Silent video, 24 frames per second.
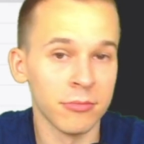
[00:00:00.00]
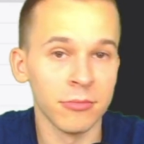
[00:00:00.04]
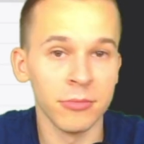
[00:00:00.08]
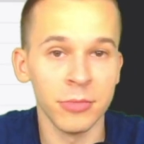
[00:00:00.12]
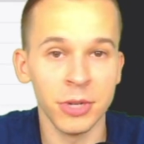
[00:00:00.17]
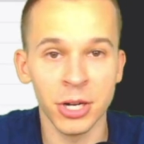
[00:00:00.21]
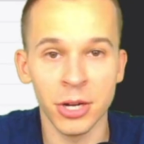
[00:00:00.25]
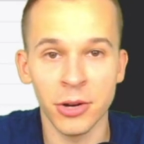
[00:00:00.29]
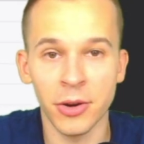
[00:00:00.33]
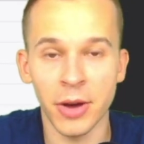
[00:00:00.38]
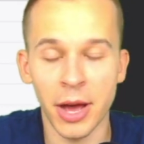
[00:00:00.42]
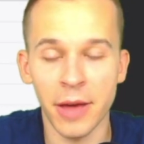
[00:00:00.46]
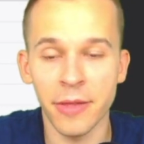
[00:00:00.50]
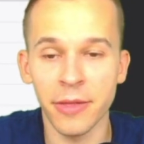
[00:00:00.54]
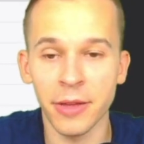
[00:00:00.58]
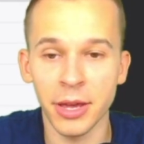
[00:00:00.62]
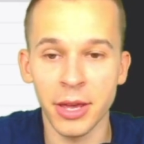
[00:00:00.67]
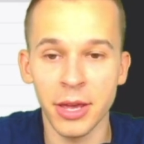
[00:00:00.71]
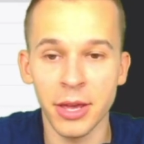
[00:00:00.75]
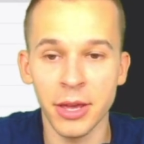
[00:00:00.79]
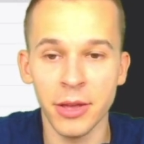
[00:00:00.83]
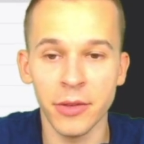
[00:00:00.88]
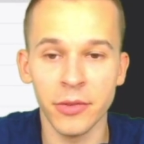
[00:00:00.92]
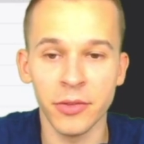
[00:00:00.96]
You know, I think
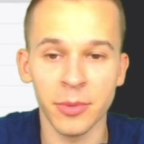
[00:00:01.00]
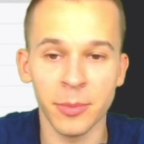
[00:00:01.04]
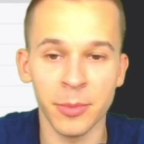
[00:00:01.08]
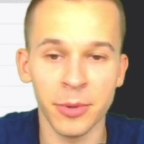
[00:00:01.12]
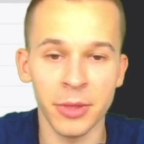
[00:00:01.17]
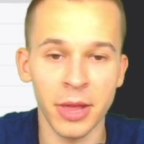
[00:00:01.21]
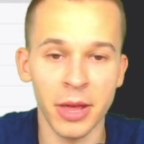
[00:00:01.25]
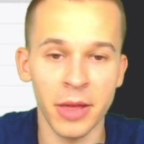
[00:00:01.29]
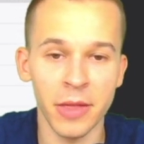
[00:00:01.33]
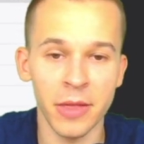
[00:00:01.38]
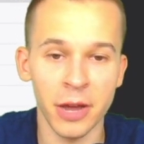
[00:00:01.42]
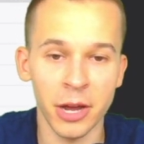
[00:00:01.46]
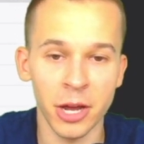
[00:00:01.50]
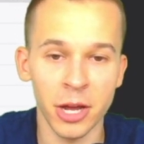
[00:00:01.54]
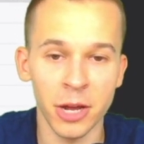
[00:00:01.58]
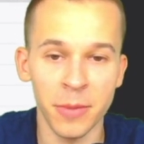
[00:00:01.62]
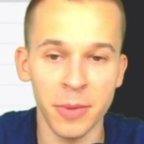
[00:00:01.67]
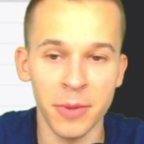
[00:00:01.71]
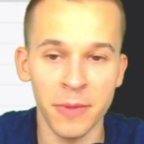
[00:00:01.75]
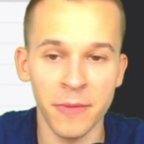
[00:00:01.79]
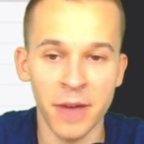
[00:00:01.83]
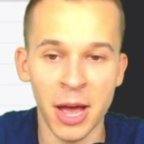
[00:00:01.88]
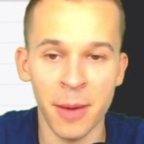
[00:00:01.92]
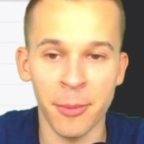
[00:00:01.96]
he is someone that could
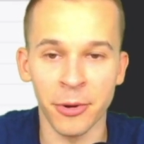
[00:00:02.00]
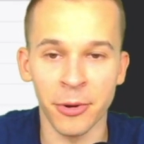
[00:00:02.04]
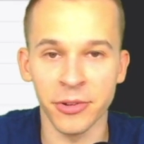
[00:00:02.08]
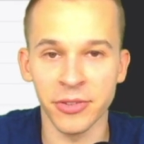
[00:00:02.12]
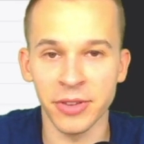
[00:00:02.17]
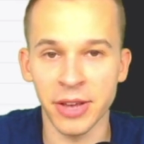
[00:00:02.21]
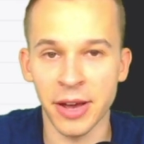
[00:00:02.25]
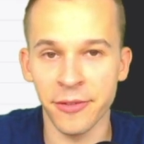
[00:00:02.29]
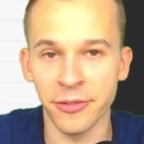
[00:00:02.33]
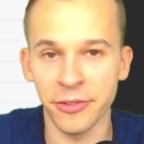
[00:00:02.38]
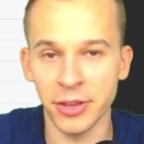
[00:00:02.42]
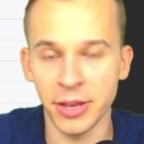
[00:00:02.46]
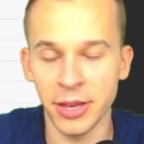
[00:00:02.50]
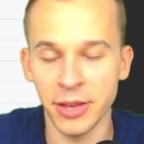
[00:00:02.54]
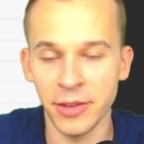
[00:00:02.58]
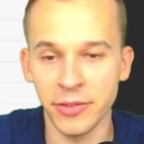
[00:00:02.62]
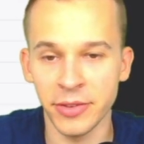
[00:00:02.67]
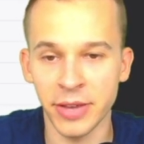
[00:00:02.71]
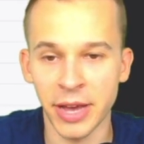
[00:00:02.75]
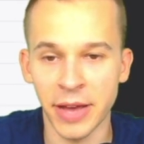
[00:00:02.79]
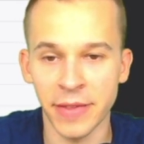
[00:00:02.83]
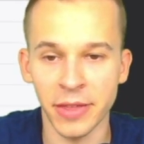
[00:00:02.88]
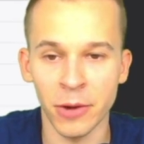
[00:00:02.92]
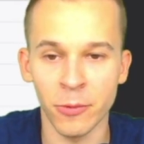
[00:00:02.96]
be viable because obviously he's
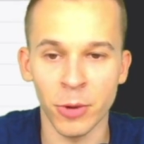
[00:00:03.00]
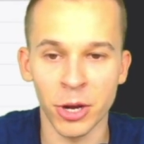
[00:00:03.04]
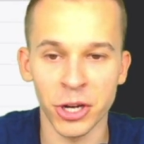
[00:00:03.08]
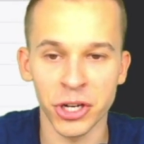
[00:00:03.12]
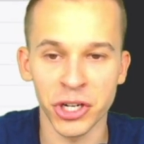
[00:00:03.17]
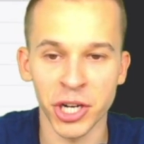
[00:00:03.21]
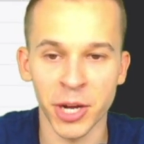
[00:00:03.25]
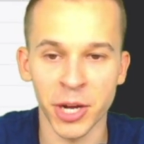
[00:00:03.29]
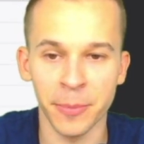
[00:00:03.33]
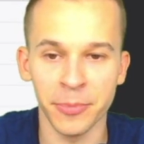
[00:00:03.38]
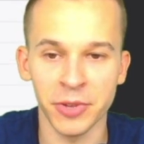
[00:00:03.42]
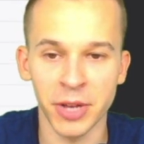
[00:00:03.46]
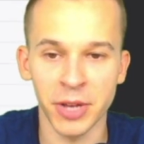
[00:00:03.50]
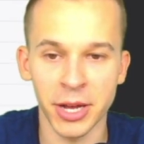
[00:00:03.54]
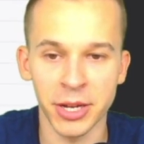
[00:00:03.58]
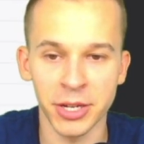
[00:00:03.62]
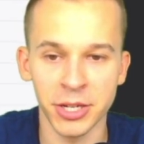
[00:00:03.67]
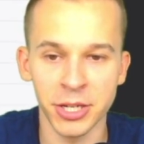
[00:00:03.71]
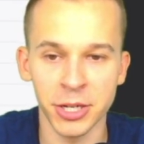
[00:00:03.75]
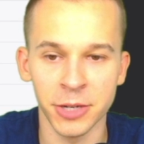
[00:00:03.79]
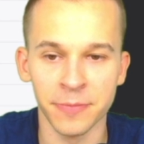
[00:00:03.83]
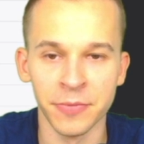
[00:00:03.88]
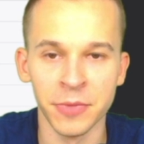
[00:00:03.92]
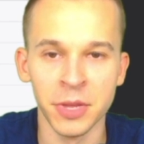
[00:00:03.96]
got that rushing upside
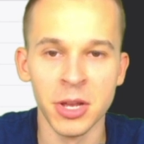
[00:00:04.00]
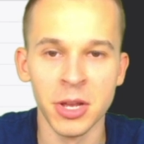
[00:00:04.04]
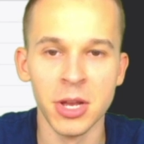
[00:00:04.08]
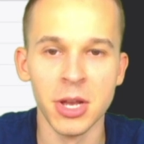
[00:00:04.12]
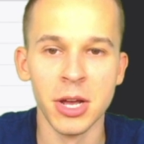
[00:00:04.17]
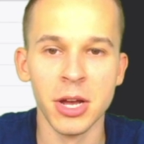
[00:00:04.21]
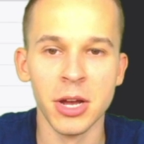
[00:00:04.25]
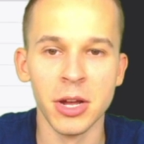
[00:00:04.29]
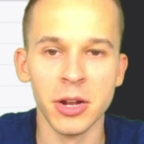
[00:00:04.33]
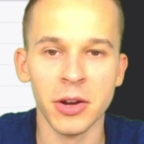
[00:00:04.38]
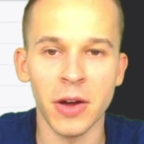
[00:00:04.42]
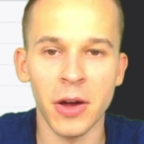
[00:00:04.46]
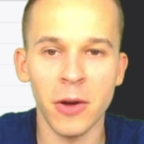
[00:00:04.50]
too. I